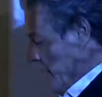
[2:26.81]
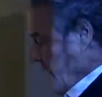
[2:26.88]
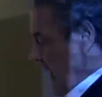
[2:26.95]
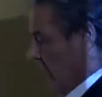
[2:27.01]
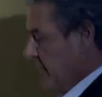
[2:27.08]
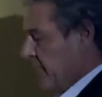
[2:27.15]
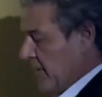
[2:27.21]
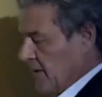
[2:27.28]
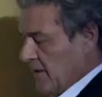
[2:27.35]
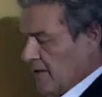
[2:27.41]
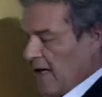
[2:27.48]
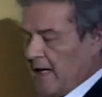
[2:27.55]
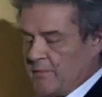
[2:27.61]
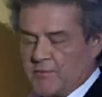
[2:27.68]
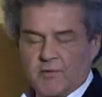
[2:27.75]
I found it
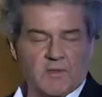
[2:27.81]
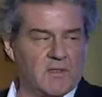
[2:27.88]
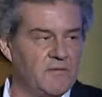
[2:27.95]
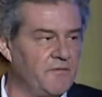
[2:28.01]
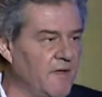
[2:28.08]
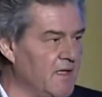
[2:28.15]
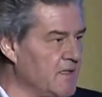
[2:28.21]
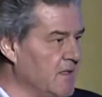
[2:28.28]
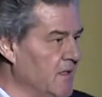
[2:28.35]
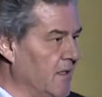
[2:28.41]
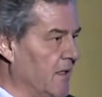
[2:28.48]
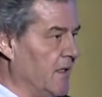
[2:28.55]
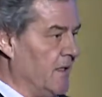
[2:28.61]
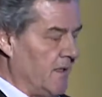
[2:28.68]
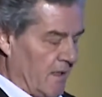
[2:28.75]
absolutely
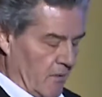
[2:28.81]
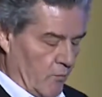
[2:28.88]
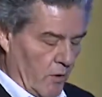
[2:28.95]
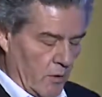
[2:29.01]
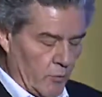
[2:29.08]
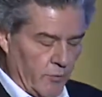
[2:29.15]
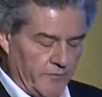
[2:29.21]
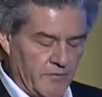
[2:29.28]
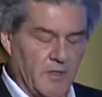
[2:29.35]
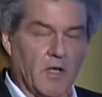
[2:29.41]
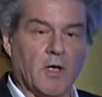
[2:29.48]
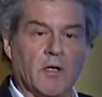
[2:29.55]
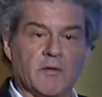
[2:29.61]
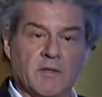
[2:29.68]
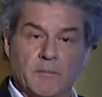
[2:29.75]
fascinating, and what we've
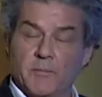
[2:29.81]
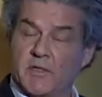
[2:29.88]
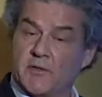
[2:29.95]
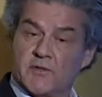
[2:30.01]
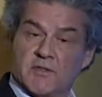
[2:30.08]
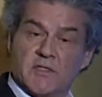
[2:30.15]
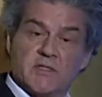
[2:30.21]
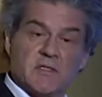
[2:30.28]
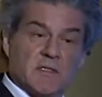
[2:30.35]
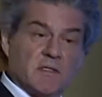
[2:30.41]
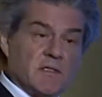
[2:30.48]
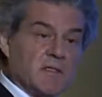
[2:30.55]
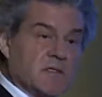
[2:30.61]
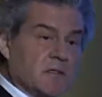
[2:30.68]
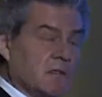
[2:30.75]
done, because
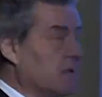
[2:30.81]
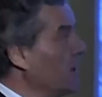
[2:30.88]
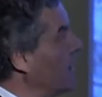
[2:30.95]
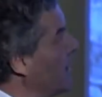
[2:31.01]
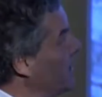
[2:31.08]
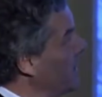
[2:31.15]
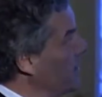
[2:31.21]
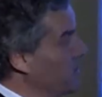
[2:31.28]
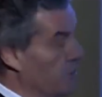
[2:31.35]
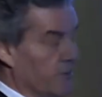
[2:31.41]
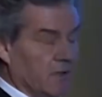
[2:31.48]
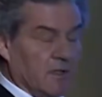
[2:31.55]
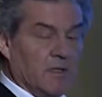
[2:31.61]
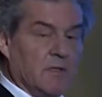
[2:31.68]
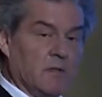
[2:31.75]
this
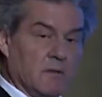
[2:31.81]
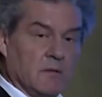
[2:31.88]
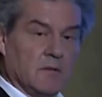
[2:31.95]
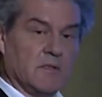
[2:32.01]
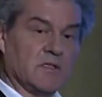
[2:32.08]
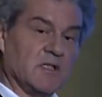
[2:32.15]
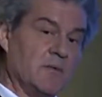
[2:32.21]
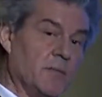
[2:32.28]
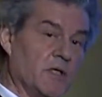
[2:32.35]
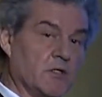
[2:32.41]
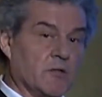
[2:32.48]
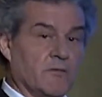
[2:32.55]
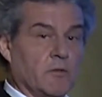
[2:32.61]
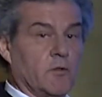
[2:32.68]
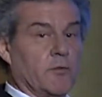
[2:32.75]
imagery, this image
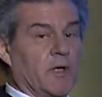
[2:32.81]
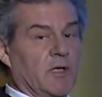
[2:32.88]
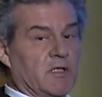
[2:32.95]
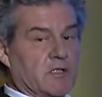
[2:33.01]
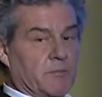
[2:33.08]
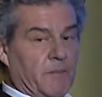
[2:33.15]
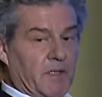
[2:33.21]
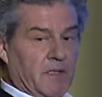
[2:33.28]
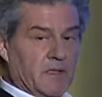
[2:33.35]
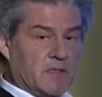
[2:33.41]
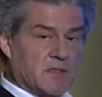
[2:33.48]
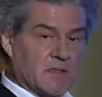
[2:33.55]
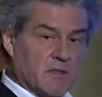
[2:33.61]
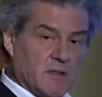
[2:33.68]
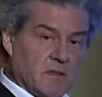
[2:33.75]
of a grand
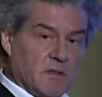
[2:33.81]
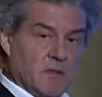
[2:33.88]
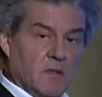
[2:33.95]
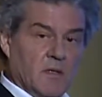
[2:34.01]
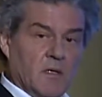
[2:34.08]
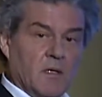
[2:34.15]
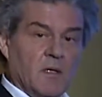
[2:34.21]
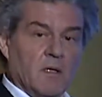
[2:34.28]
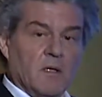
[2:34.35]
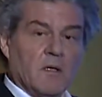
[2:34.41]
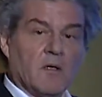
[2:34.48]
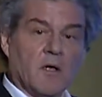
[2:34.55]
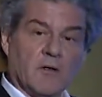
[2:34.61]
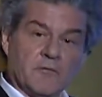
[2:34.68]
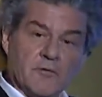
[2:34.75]
space,
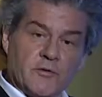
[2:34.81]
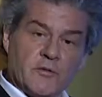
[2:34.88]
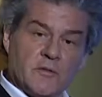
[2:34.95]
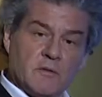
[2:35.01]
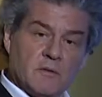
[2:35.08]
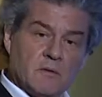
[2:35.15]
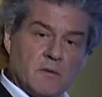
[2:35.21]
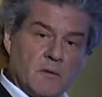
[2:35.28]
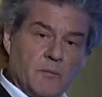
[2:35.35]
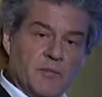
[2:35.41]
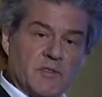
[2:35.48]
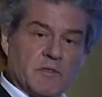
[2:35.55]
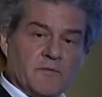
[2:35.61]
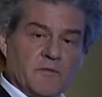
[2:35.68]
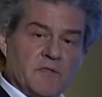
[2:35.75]
covered
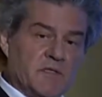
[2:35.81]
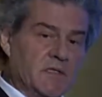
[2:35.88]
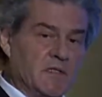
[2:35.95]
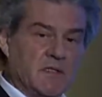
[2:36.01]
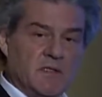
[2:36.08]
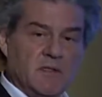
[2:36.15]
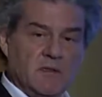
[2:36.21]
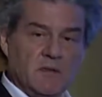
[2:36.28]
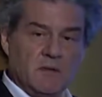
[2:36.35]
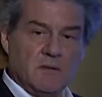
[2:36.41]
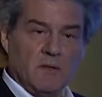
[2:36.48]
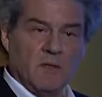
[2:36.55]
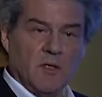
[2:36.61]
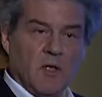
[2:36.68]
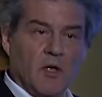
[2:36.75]
piece of a city,
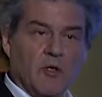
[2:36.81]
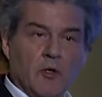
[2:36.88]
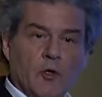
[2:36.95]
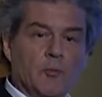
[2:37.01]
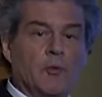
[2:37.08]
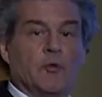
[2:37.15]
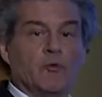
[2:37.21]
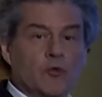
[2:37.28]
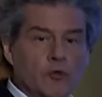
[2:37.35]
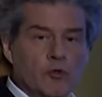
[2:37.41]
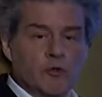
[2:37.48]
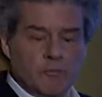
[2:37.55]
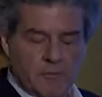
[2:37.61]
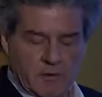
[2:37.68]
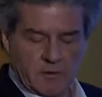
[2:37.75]
an urban
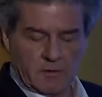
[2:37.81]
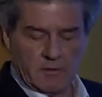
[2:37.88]
room,